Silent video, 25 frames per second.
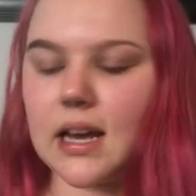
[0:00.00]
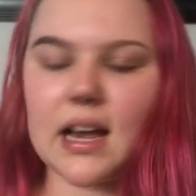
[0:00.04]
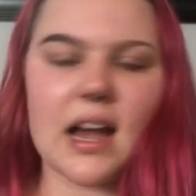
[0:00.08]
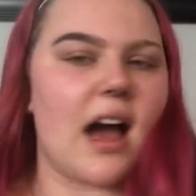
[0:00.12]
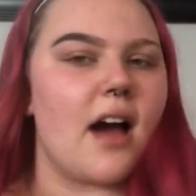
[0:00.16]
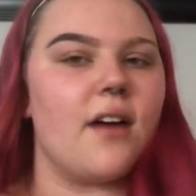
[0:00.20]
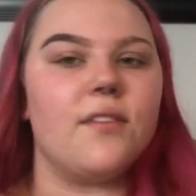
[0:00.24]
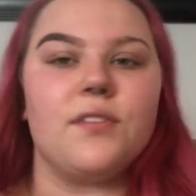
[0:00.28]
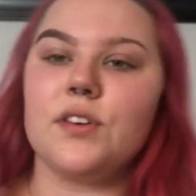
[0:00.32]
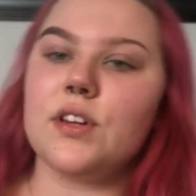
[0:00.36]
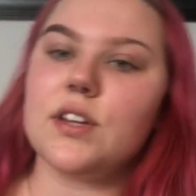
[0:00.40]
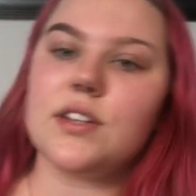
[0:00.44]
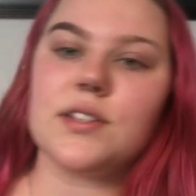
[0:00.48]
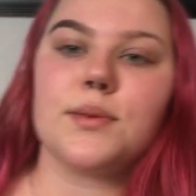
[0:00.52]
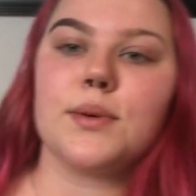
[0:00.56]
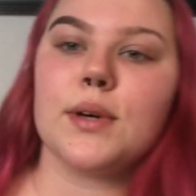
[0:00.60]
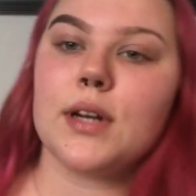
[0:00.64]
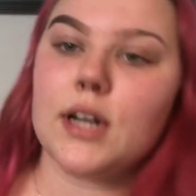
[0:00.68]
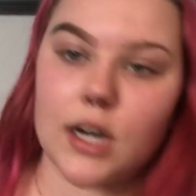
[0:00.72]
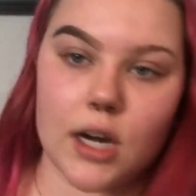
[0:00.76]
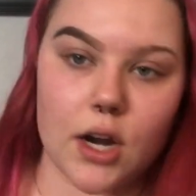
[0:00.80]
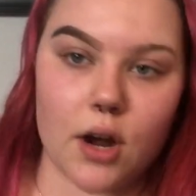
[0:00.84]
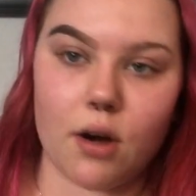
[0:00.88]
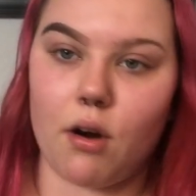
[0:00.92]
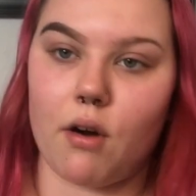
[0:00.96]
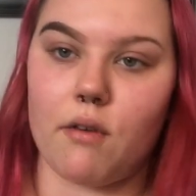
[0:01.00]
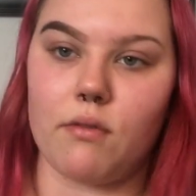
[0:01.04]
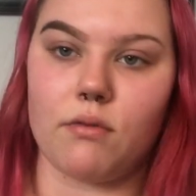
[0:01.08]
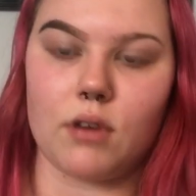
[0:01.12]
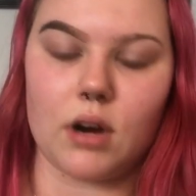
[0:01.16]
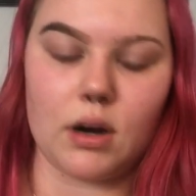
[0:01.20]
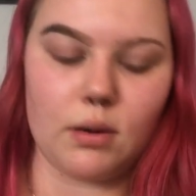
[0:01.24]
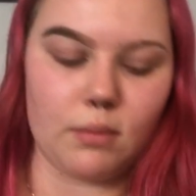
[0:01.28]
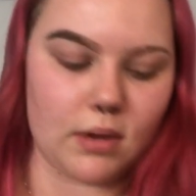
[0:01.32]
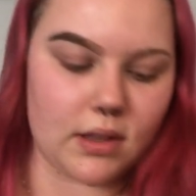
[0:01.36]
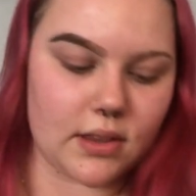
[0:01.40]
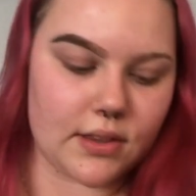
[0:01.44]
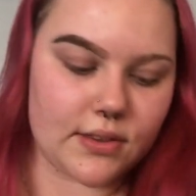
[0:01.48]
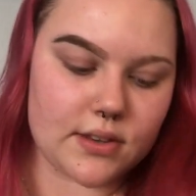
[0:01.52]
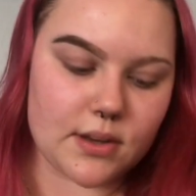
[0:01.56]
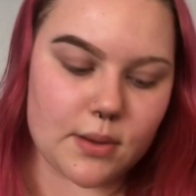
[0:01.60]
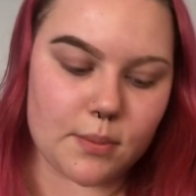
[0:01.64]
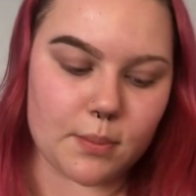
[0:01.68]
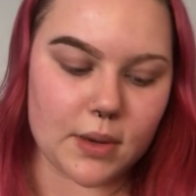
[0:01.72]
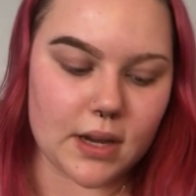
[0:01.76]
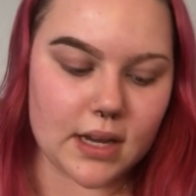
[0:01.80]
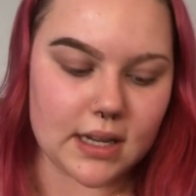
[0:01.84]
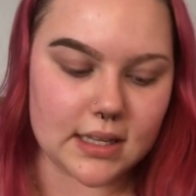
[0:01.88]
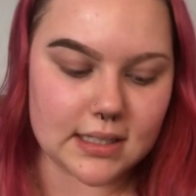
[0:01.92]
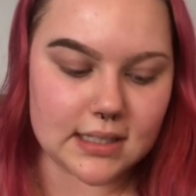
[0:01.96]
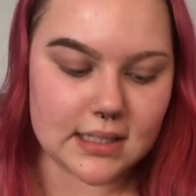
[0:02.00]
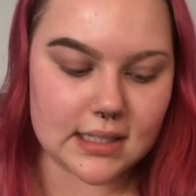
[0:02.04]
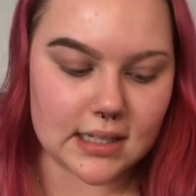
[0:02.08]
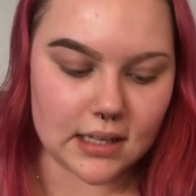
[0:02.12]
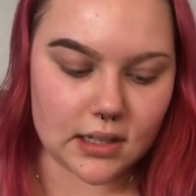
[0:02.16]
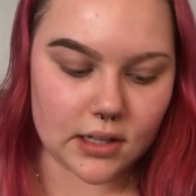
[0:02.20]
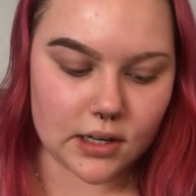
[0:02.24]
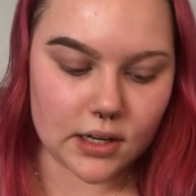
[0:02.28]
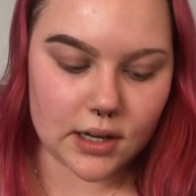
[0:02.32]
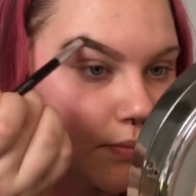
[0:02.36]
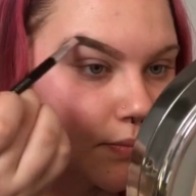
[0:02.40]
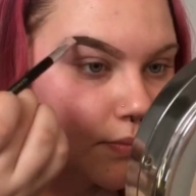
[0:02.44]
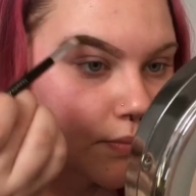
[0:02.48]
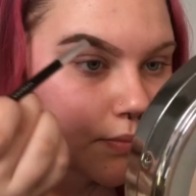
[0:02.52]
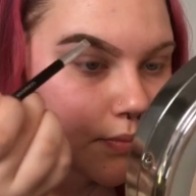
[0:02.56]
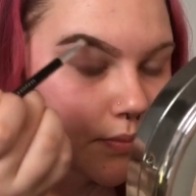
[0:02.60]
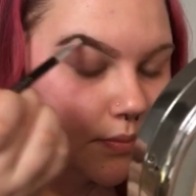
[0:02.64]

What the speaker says: like after this, we're gonna go over it with some concealer.